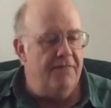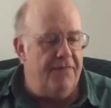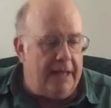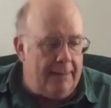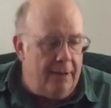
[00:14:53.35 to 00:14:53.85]

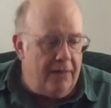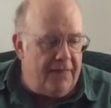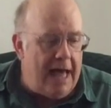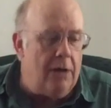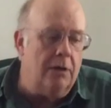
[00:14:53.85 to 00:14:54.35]
Think about
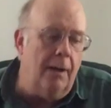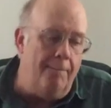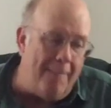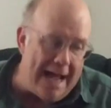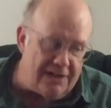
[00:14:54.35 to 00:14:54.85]
that,
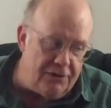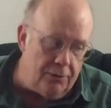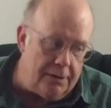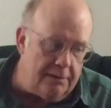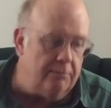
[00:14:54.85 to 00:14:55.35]
come back
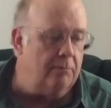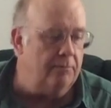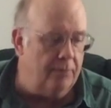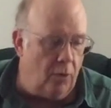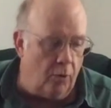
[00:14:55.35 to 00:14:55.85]
to it,
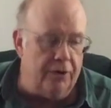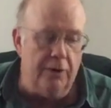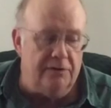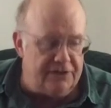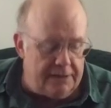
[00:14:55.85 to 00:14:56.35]
or
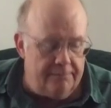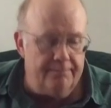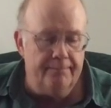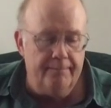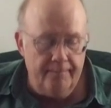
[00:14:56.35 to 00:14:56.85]
use it